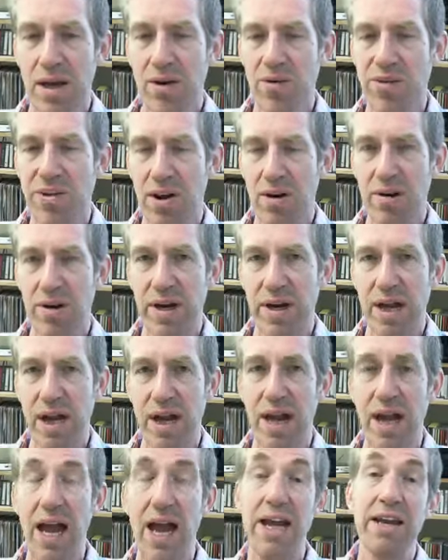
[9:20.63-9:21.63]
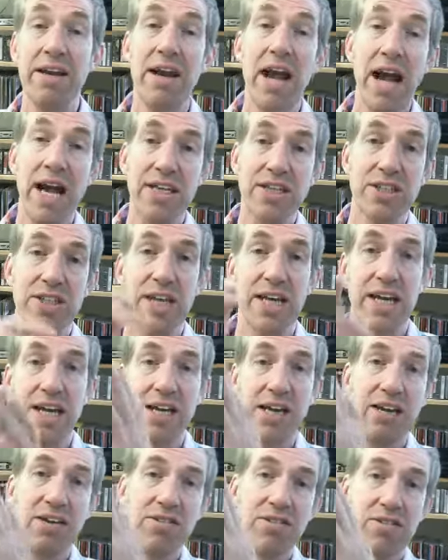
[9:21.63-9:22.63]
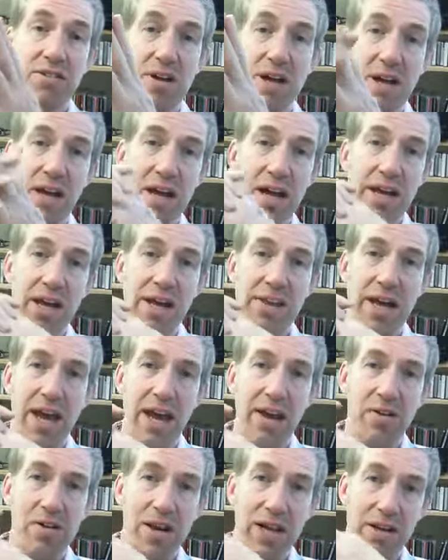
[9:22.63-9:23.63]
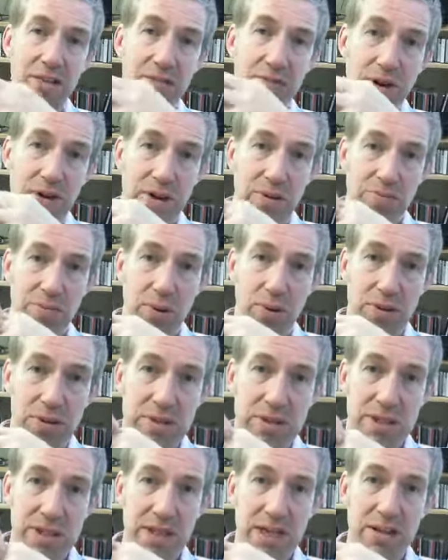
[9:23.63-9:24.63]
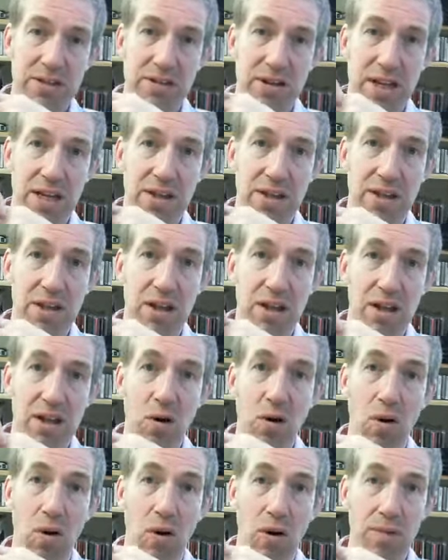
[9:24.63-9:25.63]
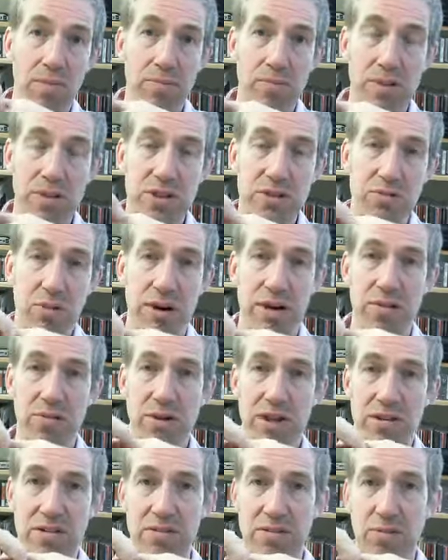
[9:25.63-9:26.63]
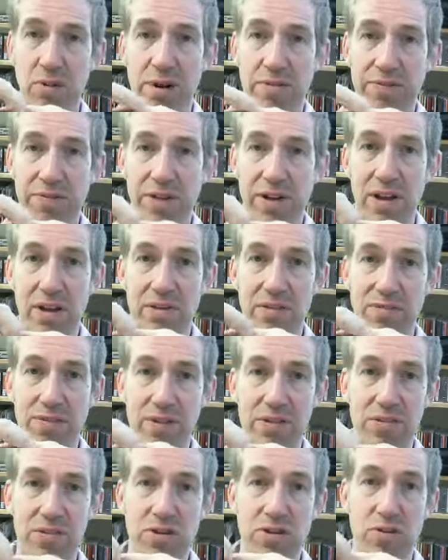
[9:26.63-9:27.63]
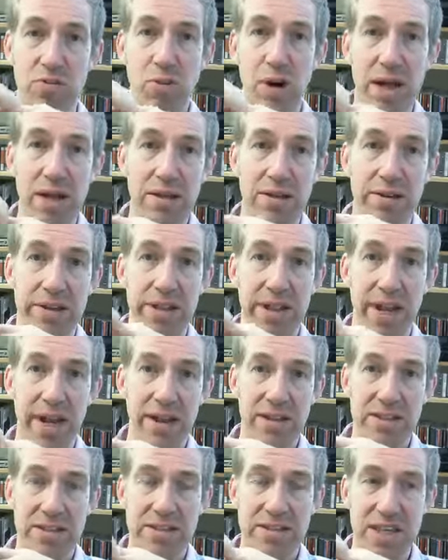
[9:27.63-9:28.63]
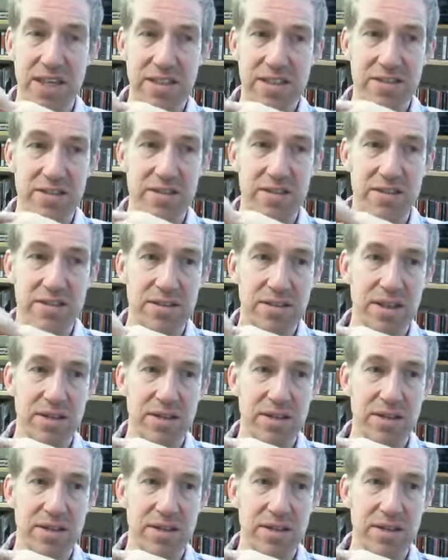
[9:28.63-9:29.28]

So, and actually, it is another area that's very important is in the law, which is one of the reasons why philosophers do well on the LSATs.